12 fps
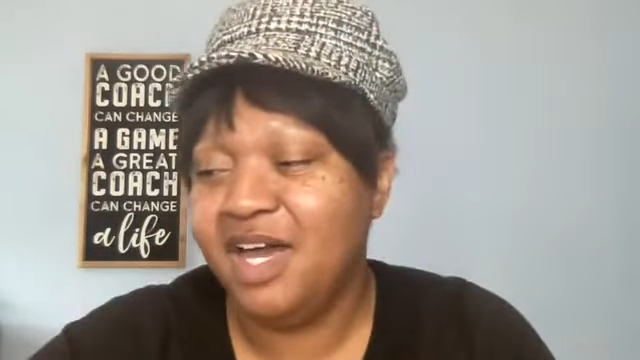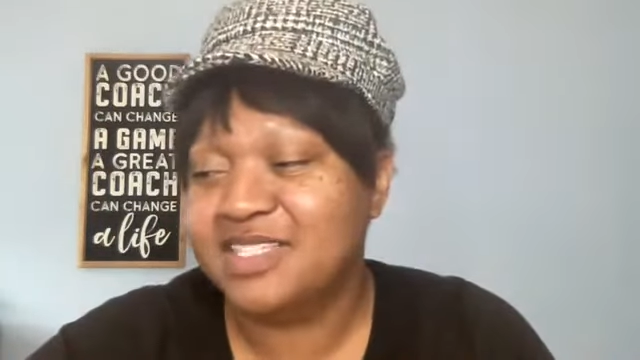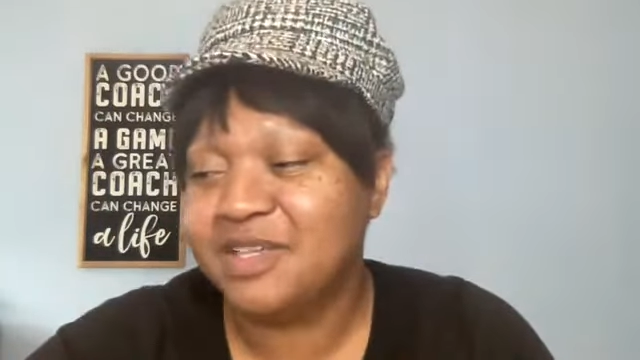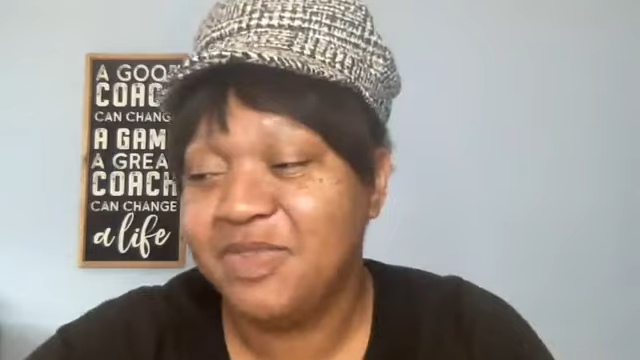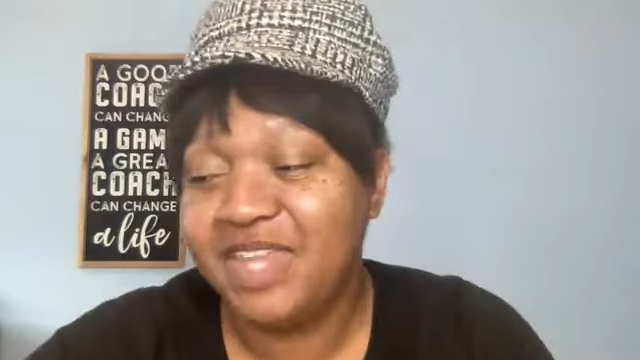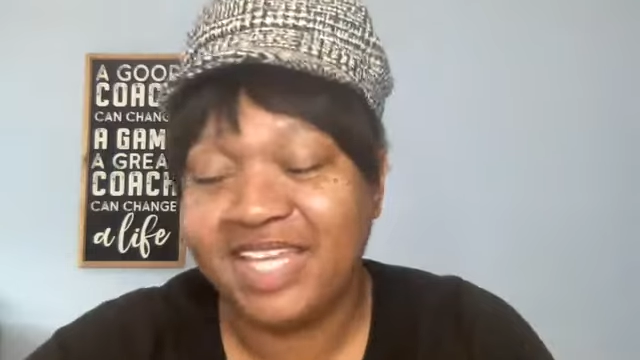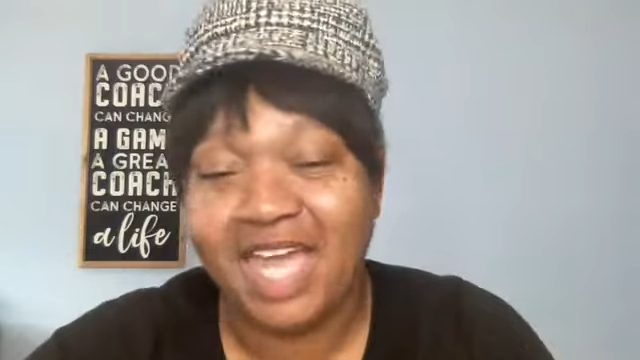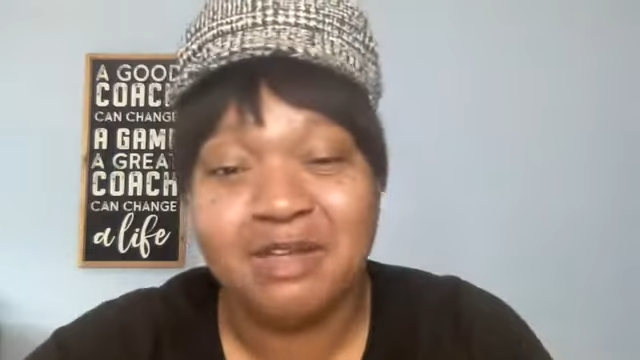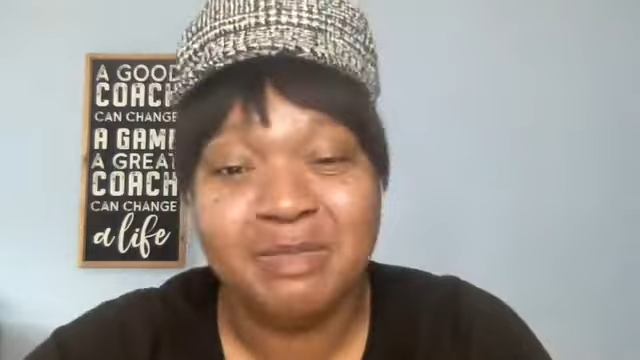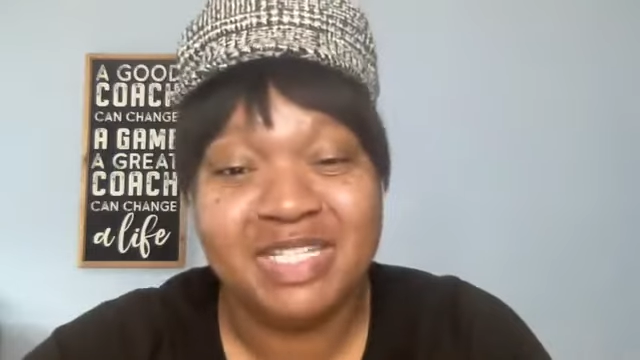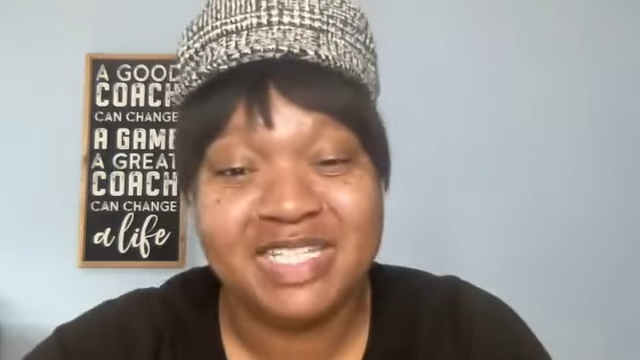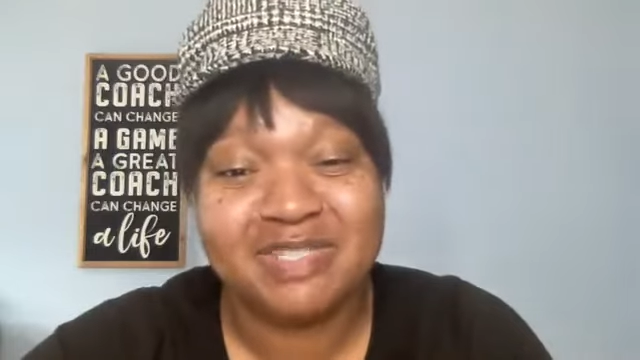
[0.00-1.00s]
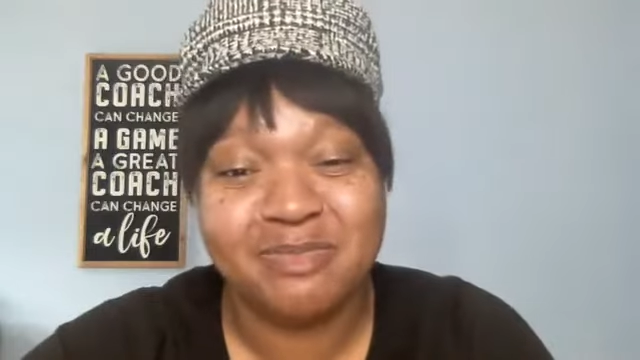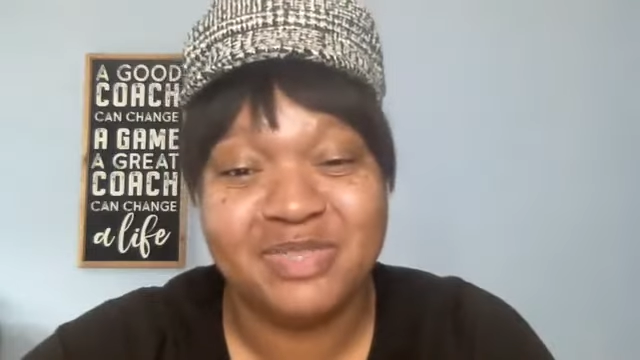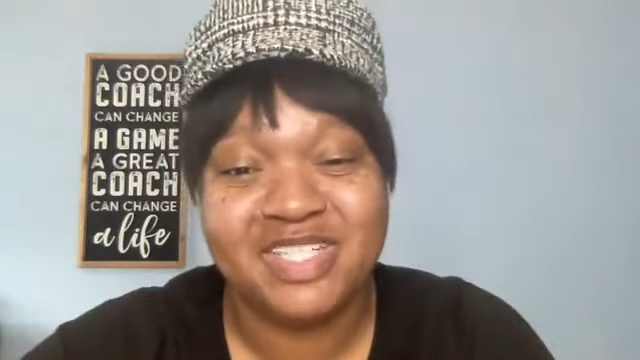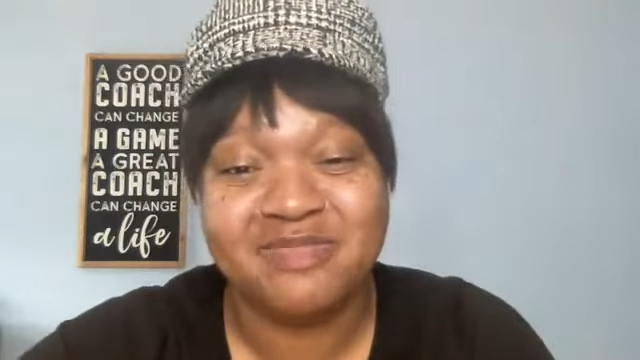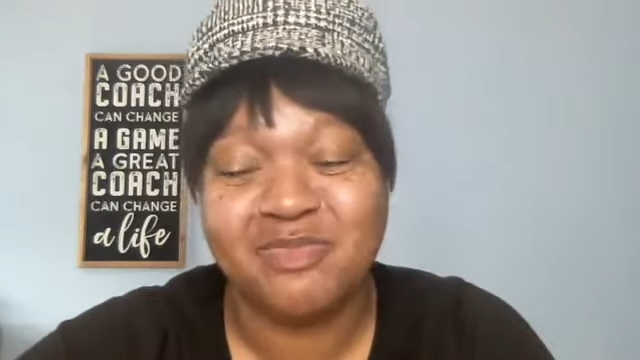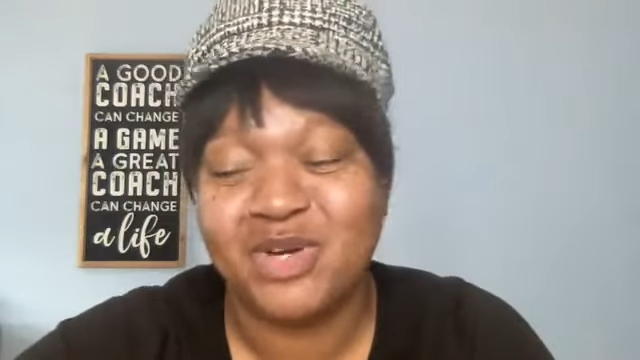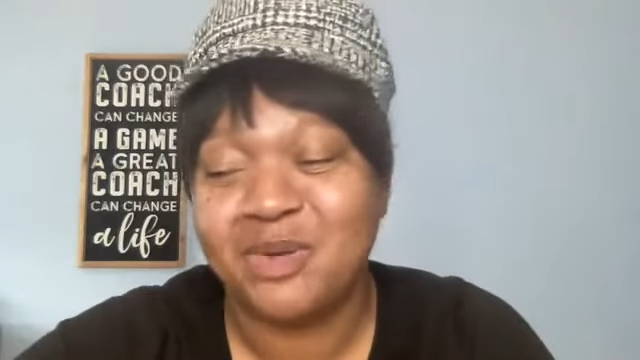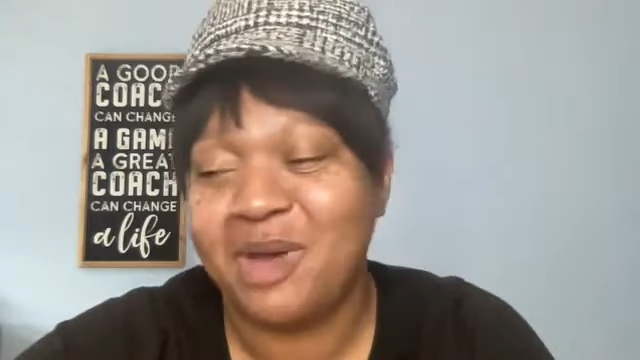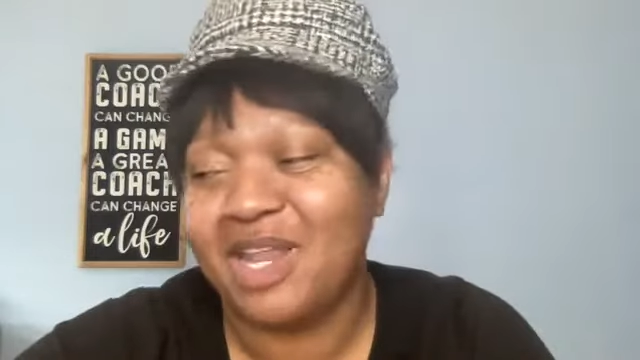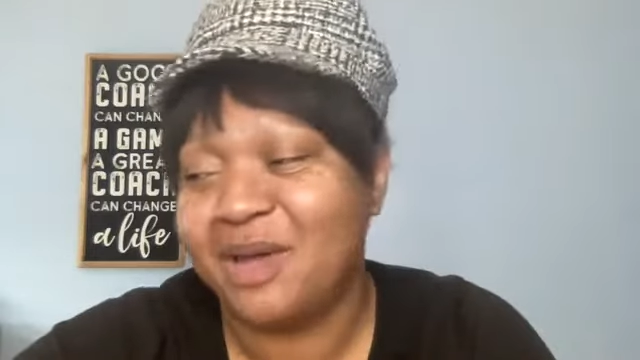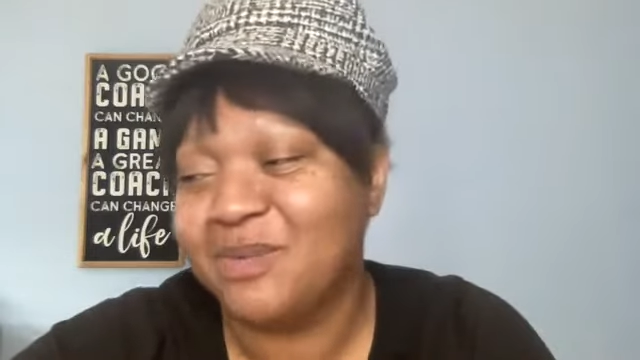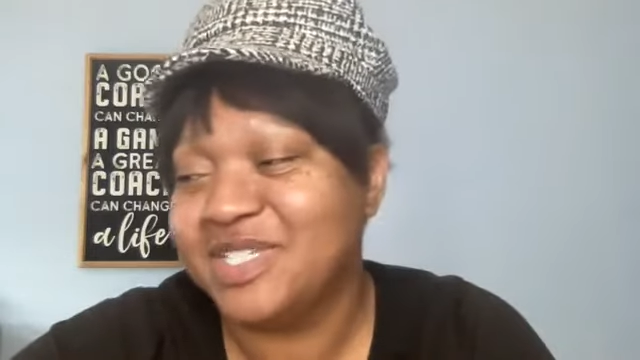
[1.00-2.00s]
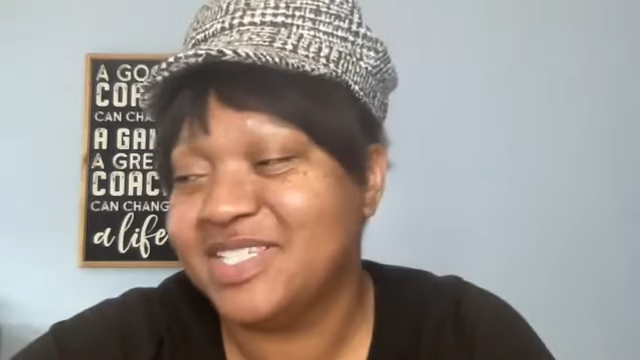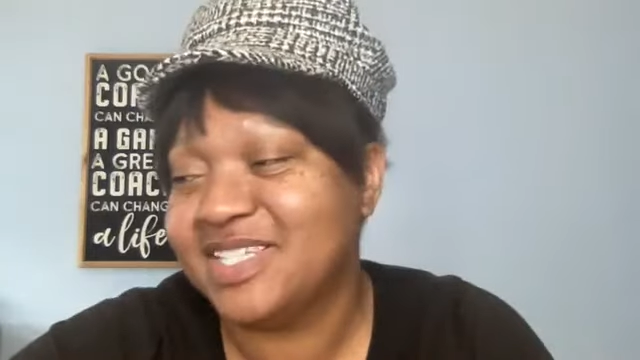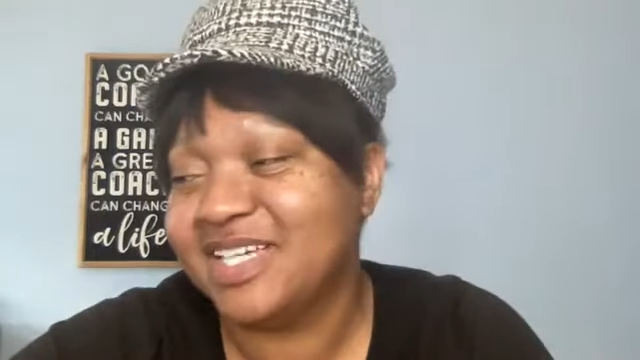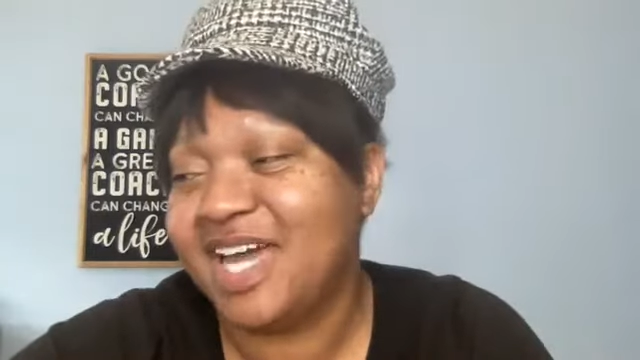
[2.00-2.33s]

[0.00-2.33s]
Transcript: something that came to me this morning while I was